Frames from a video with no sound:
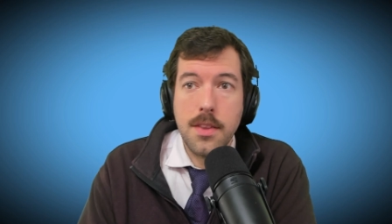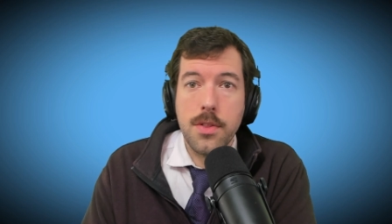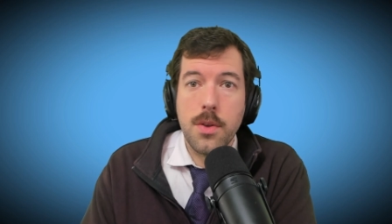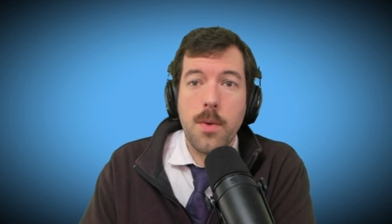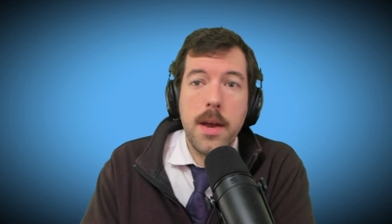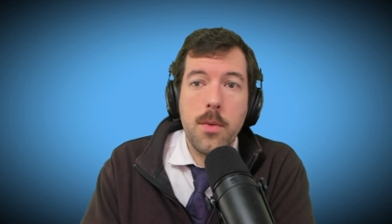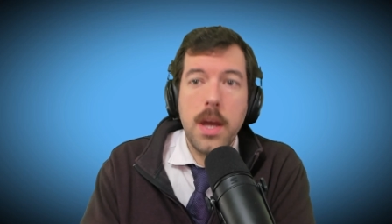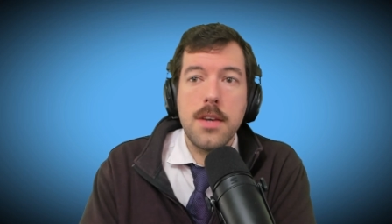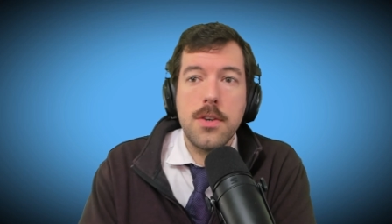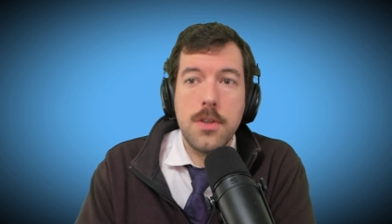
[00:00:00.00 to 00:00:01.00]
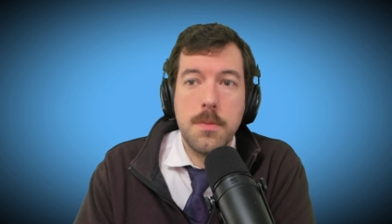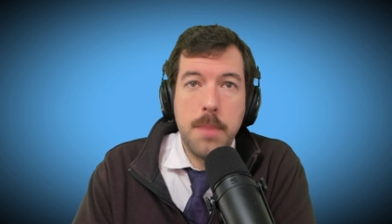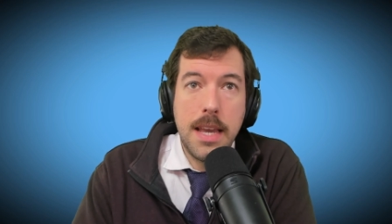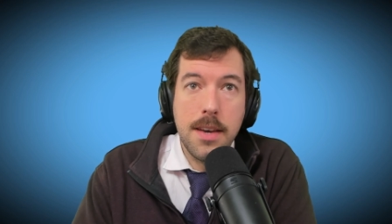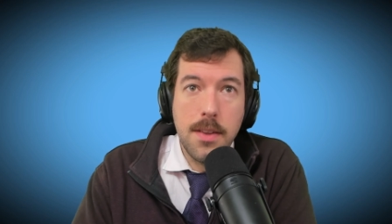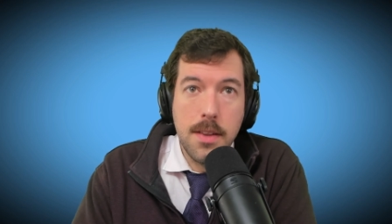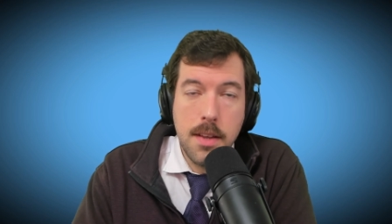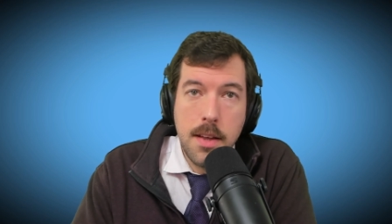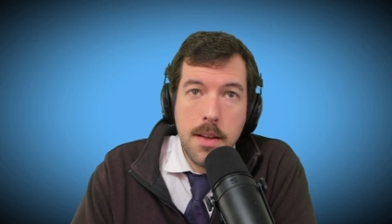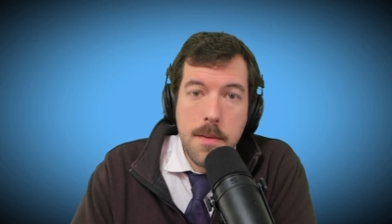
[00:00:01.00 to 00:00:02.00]
the right-wing spiel,
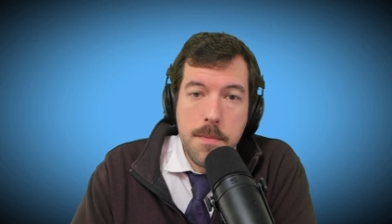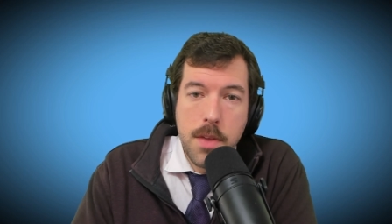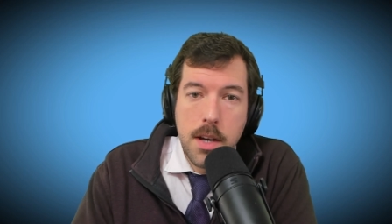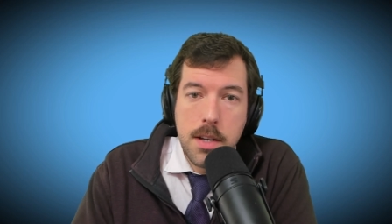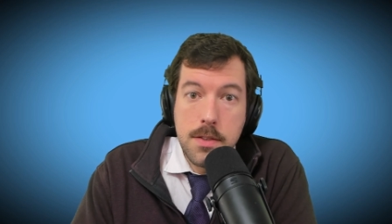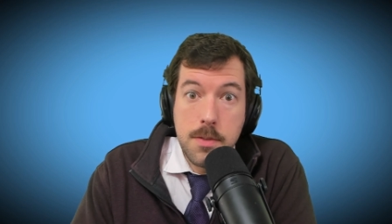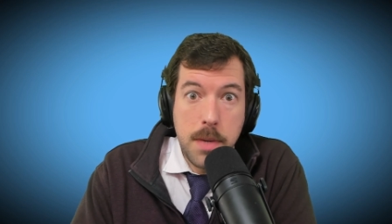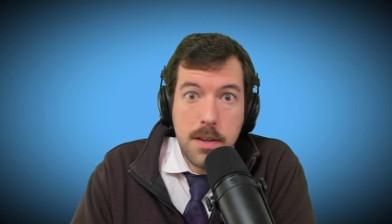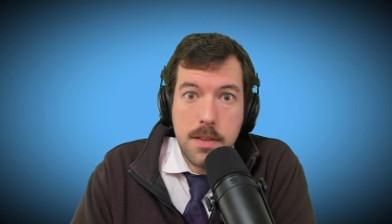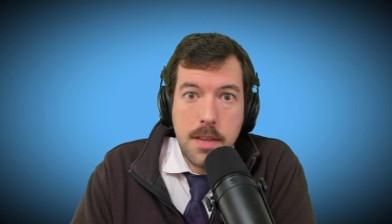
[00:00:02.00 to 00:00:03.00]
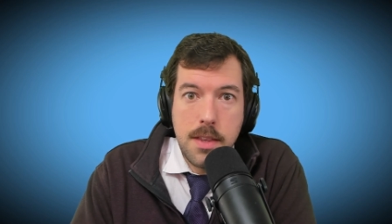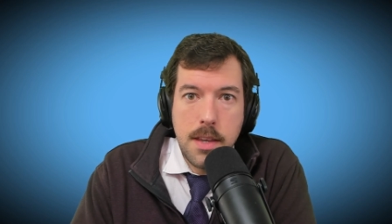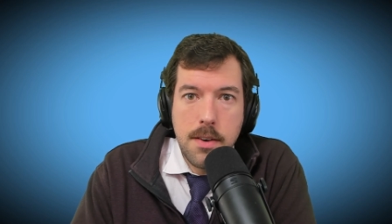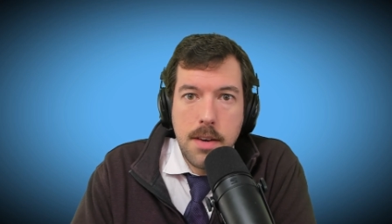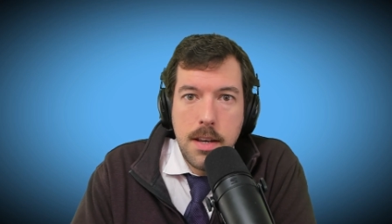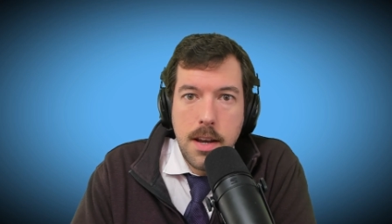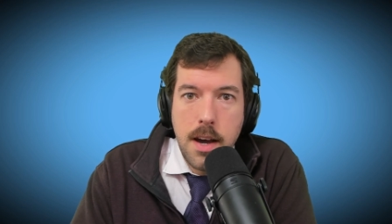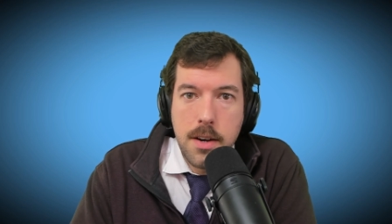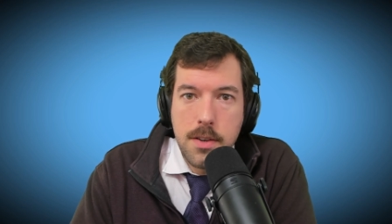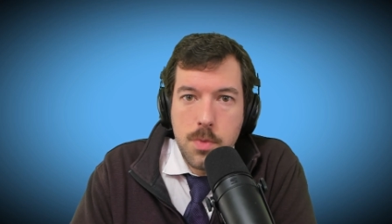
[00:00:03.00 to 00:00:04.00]
the conspiracy theory
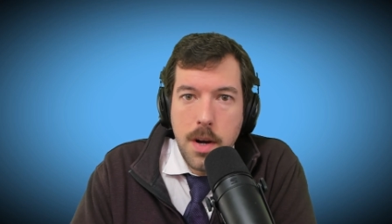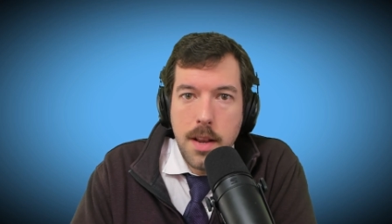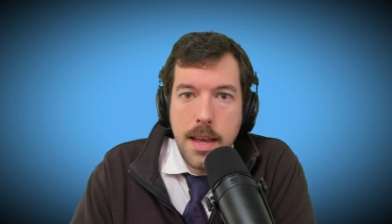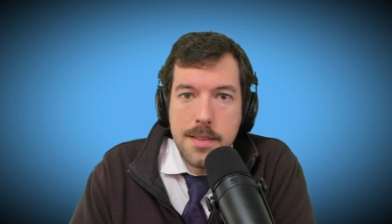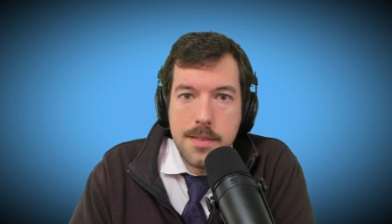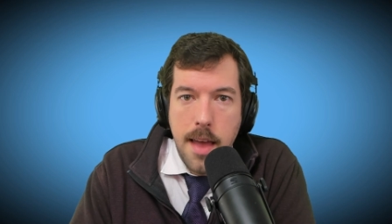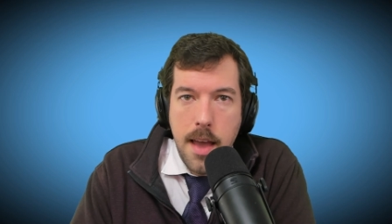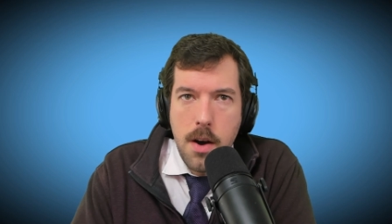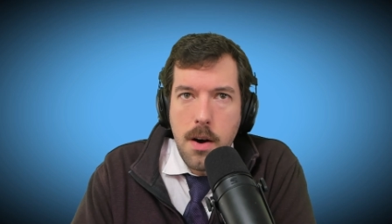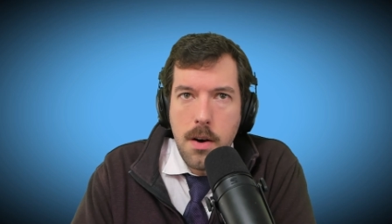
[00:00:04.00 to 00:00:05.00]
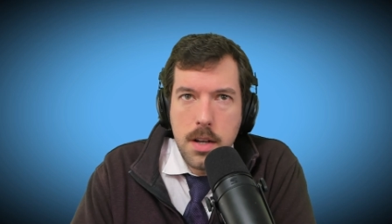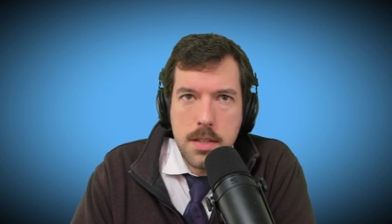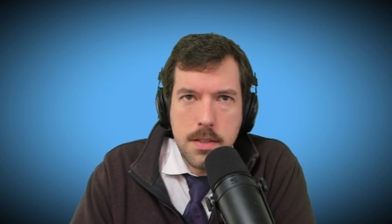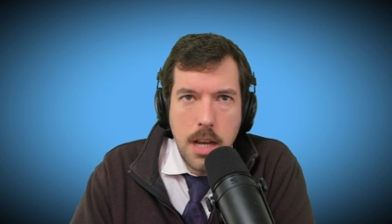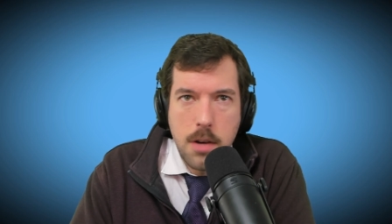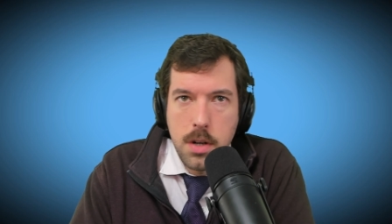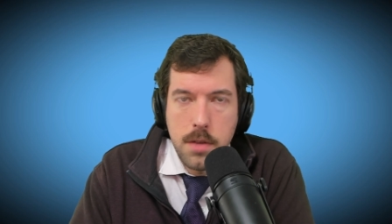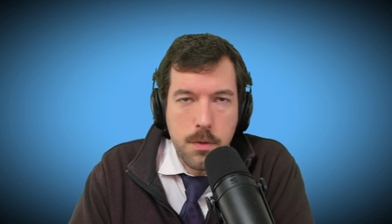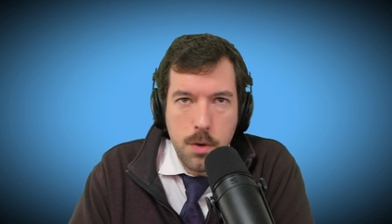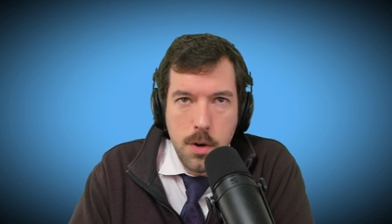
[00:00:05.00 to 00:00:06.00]
nutters? What do they say? Oh, a
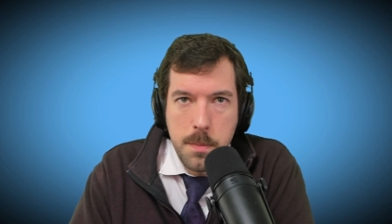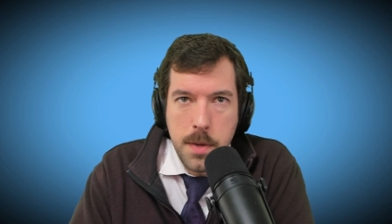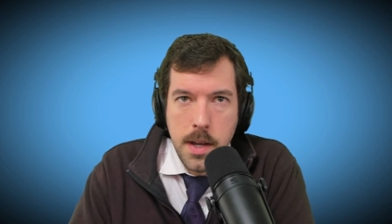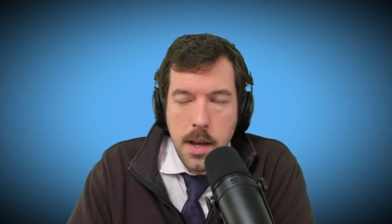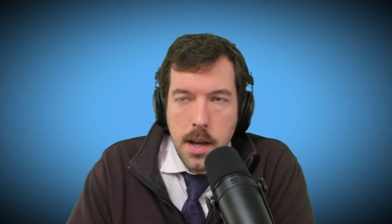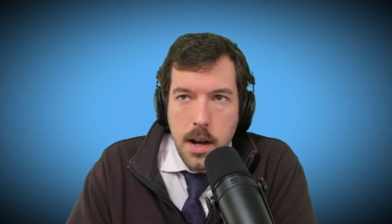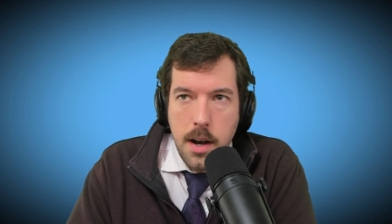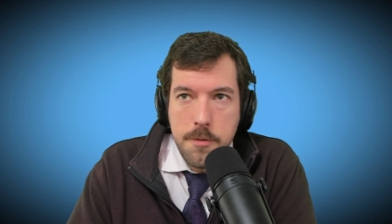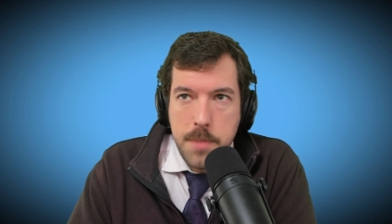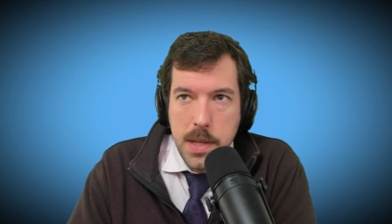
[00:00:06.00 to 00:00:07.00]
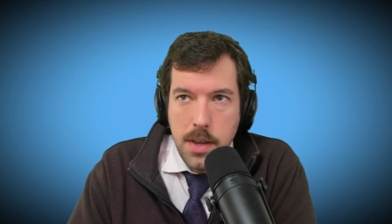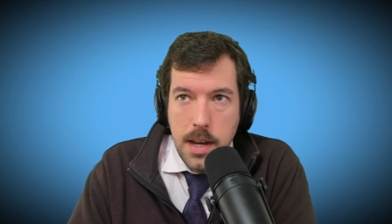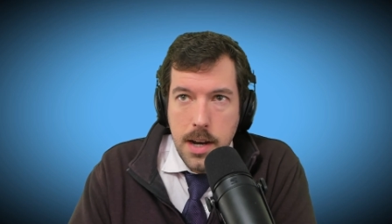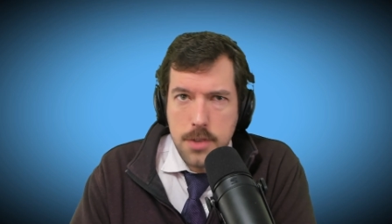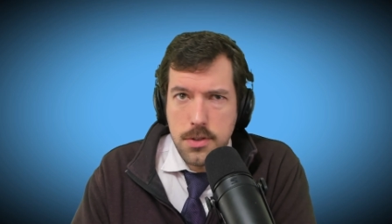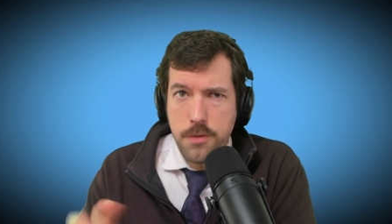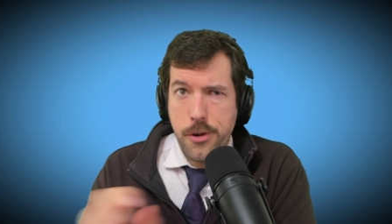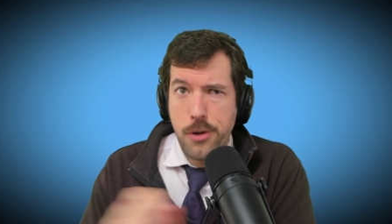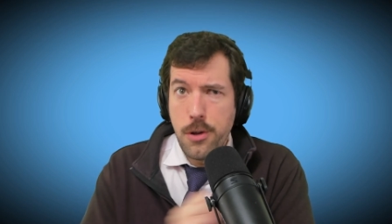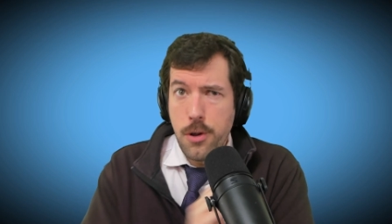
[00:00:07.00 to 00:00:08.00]
secretive group of billionaires, of
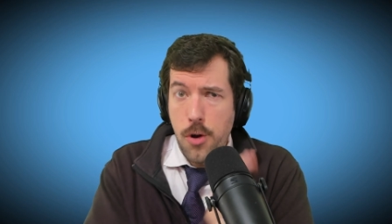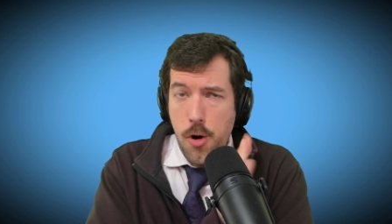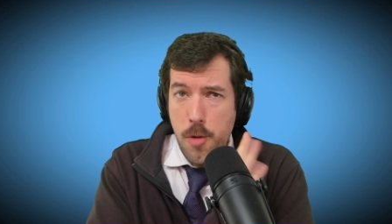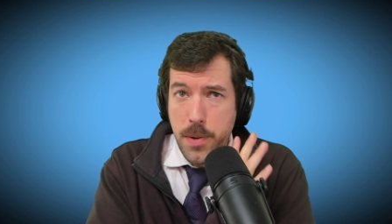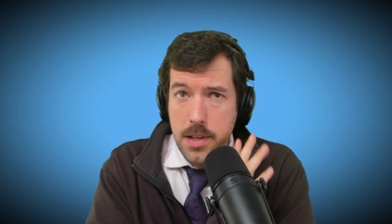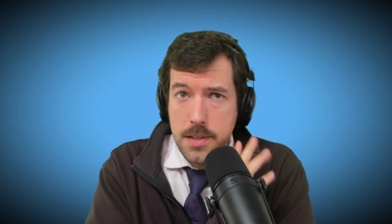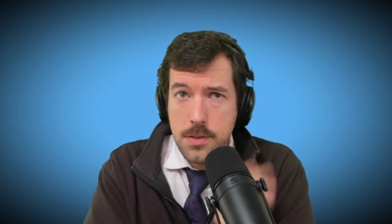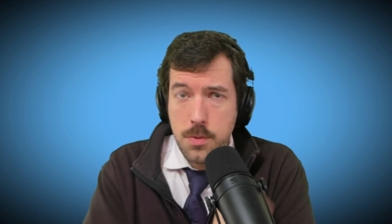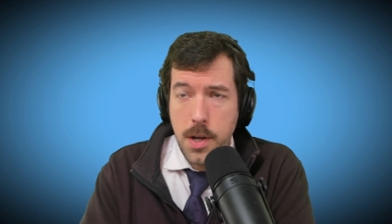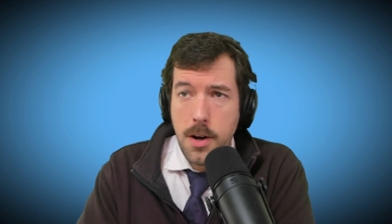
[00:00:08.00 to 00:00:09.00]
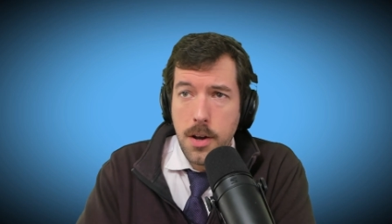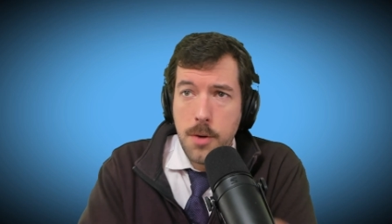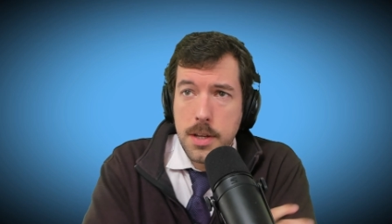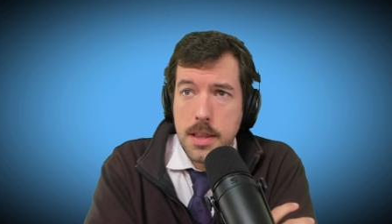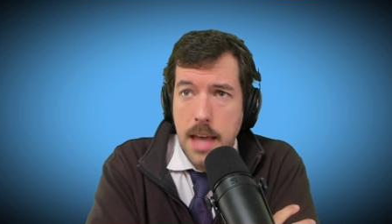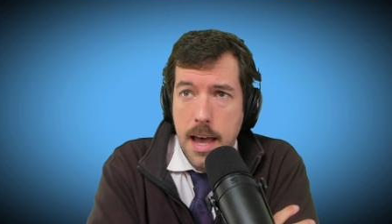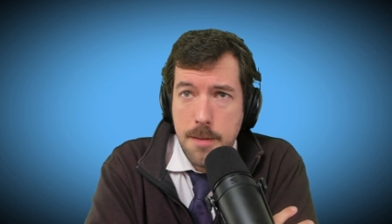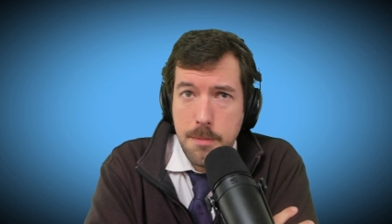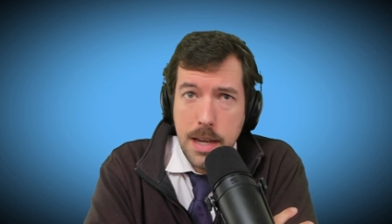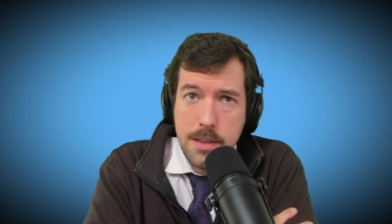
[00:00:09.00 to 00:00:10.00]
globalists. We all know what that
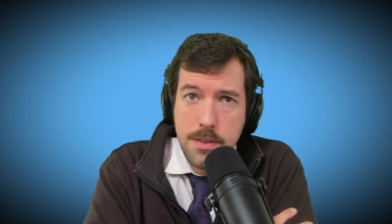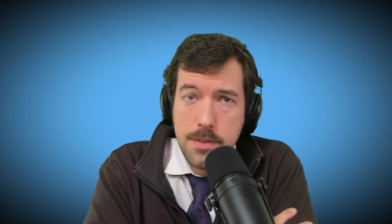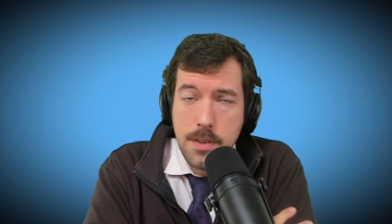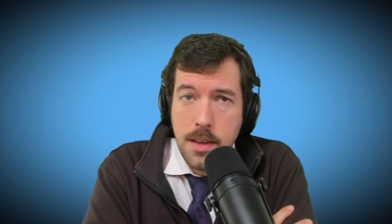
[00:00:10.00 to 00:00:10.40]
means.